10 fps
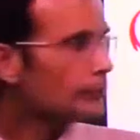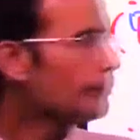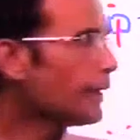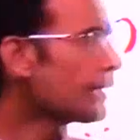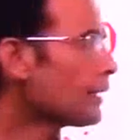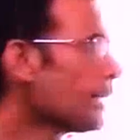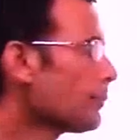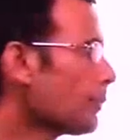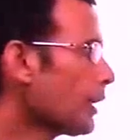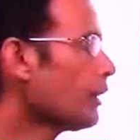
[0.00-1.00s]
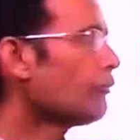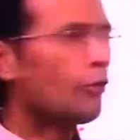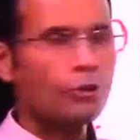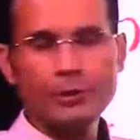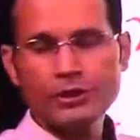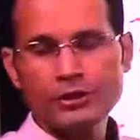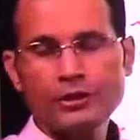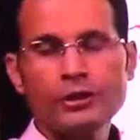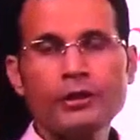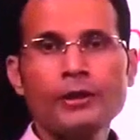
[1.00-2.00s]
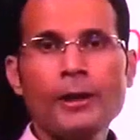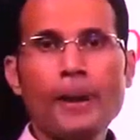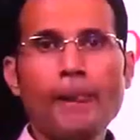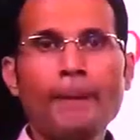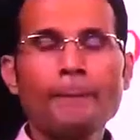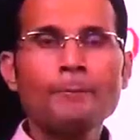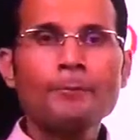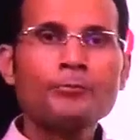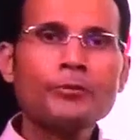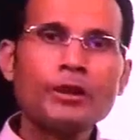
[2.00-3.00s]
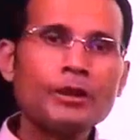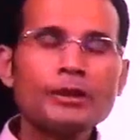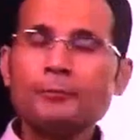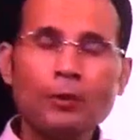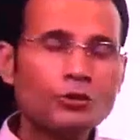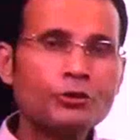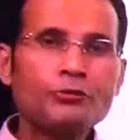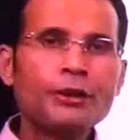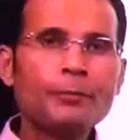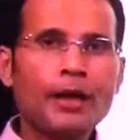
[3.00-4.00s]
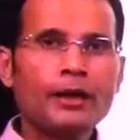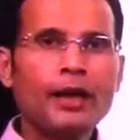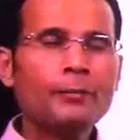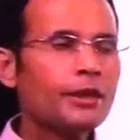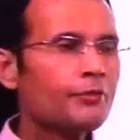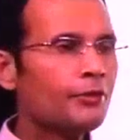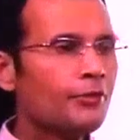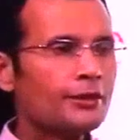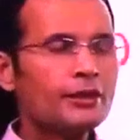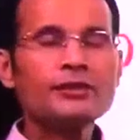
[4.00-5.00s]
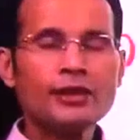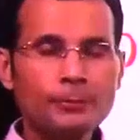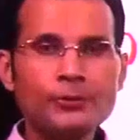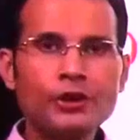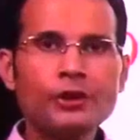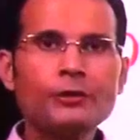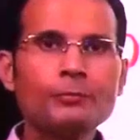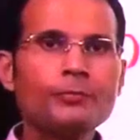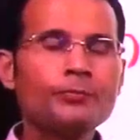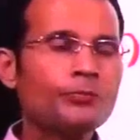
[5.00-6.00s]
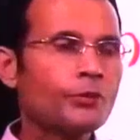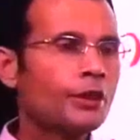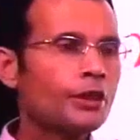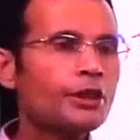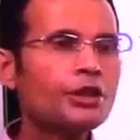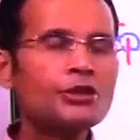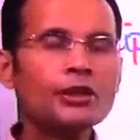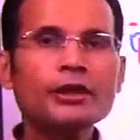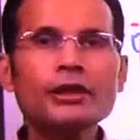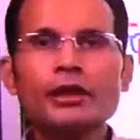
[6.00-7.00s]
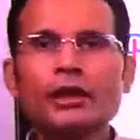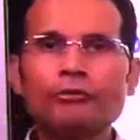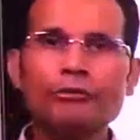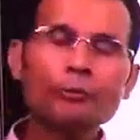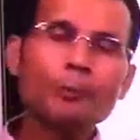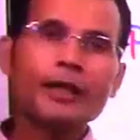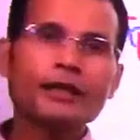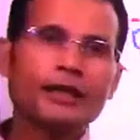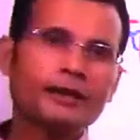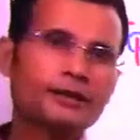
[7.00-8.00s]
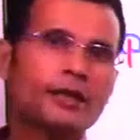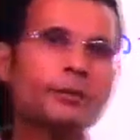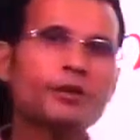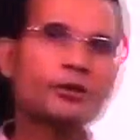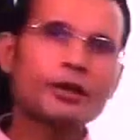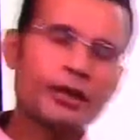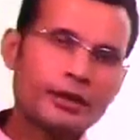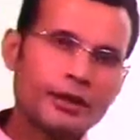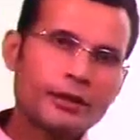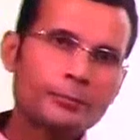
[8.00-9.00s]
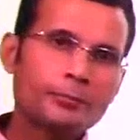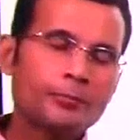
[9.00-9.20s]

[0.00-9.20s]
Platelet plug formation is positive feedback. I mean, if the vessel is ruptured, initially few platelets come into that area,